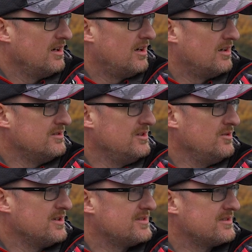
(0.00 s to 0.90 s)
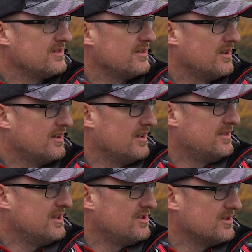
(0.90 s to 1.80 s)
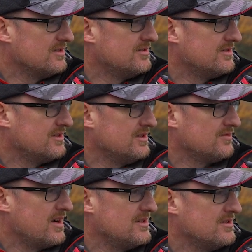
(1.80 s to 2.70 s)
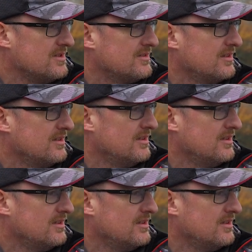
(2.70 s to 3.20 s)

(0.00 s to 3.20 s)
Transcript: Our newest addition to these ranges